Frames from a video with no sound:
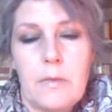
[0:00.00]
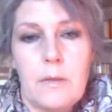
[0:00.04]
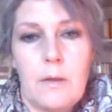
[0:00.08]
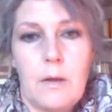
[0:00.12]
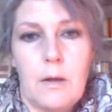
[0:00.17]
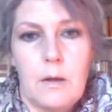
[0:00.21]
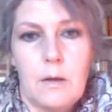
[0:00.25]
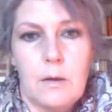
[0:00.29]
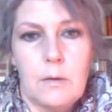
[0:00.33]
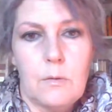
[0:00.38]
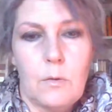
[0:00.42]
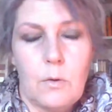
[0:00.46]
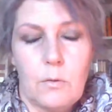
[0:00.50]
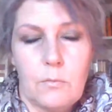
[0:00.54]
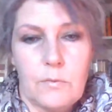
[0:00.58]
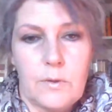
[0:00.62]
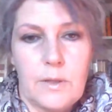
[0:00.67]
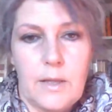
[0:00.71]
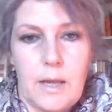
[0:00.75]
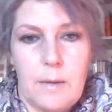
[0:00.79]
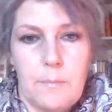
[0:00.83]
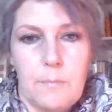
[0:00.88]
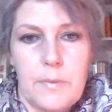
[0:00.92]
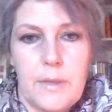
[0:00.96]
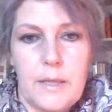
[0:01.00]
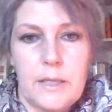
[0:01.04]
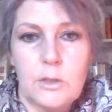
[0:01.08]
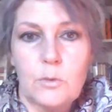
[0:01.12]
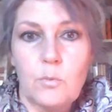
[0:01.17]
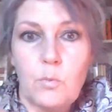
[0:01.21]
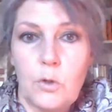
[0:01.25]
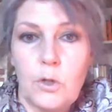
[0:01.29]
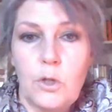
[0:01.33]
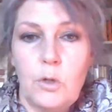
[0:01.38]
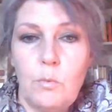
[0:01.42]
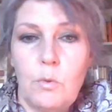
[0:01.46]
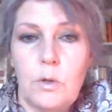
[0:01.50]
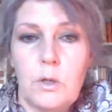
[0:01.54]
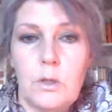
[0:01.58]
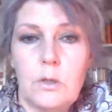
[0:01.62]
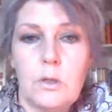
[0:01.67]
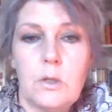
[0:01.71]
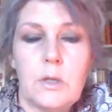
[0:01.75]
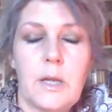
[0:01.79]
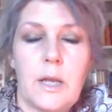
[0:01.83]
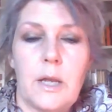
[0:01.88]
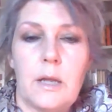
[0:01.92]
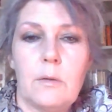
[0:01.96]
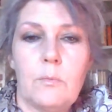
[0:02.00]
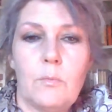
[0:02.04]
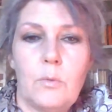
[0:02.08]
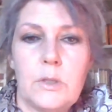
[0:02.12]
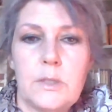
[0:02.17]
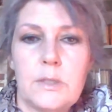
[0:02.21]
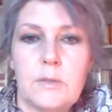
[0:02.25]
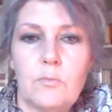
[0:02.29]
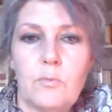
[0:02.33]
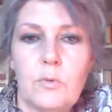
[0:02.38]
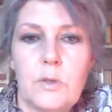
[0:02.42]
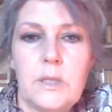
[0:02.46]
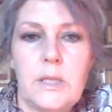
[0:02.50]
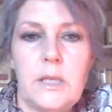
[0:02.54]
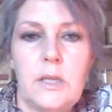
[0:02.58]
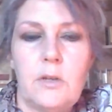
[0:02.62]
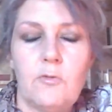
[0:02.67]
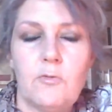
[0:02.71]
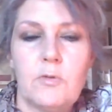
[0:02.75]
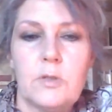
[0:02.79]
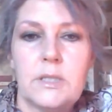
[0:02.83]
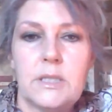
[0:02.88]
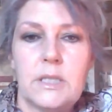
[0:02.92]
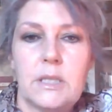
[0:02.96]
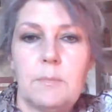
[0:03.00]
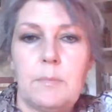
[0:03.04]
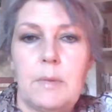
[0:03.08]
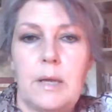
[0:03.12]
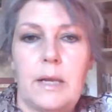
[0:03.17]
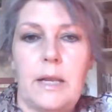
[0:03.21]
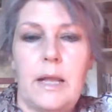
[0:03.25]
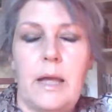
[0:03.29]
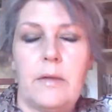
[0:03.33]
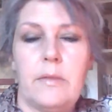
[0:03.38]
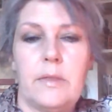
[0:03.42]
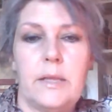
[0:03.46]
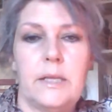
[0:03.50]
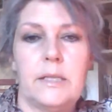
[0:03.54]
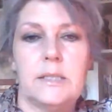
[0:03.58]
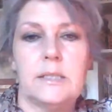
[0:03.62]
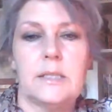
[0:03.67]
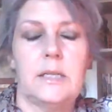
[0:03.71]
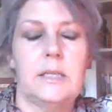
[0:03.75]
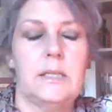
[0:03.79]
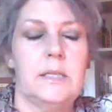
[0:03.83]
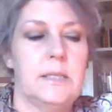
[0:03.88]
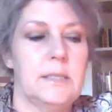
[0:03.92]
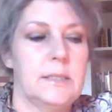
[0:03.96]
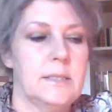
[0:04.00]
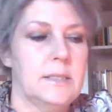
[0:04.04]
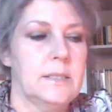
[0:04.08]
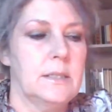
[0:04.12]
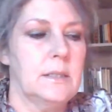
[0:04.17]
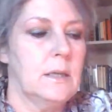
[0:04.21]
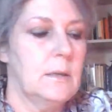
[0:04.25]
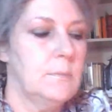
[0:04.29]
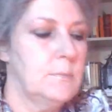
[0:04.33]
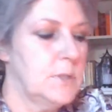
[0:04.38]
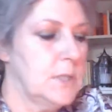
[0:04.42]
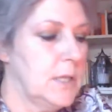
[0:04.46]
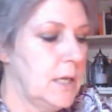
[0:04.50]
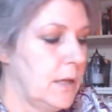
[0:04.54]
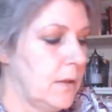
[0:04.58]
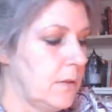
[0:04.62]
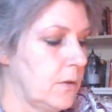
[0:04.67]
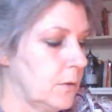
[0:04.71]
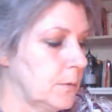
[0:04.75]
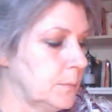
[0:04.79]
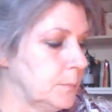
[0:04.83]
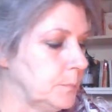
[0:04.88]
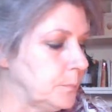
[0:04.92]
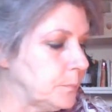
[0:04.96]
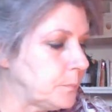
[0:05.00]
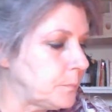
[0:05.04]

overlap, that's where you want to look at. What's really interesting about how these ideas come together.